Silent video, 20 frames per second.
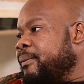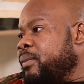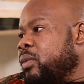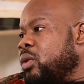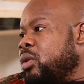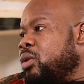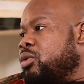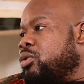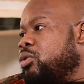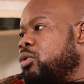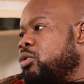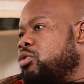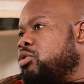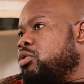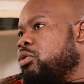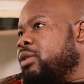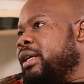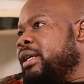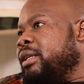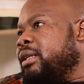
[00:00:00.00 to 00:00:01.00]
That's good. So,
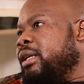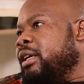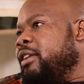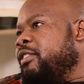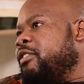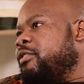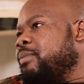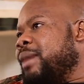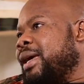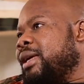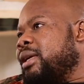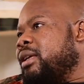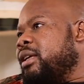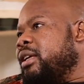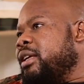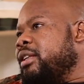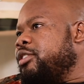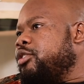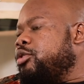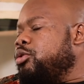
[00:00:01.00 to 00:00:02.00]
so that if my
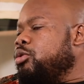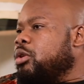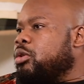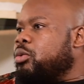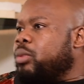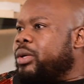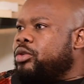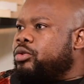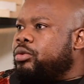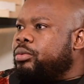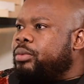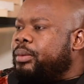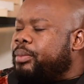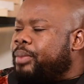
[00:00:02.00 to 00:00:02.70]
kids do not want to